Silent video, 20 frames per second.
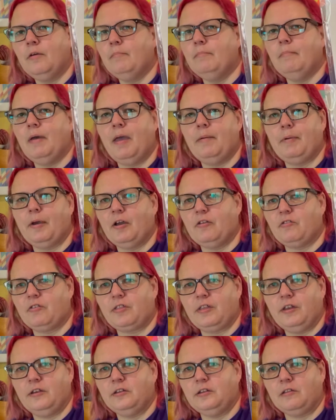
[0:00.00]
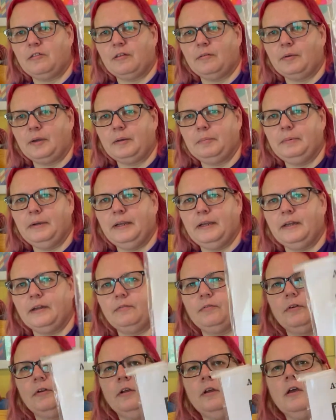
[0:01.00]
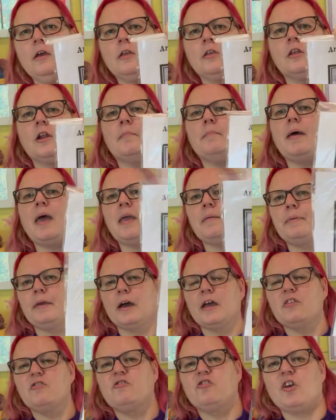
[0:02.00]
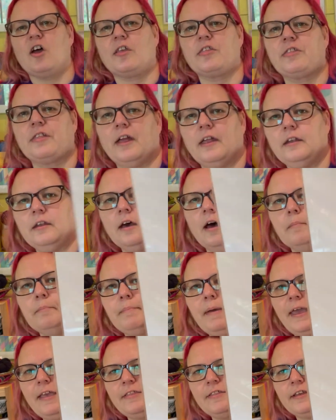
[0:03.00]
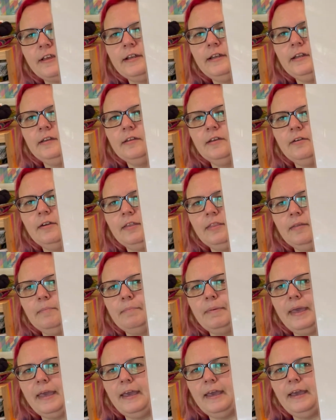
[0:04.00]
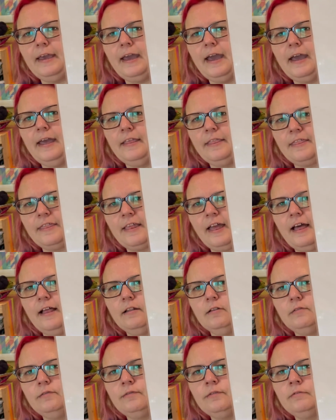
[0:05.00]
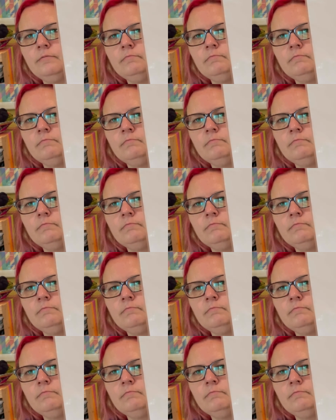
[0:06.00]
Maybe I just need to do something completely different. You know, maybe I just end up basically doing the bee itself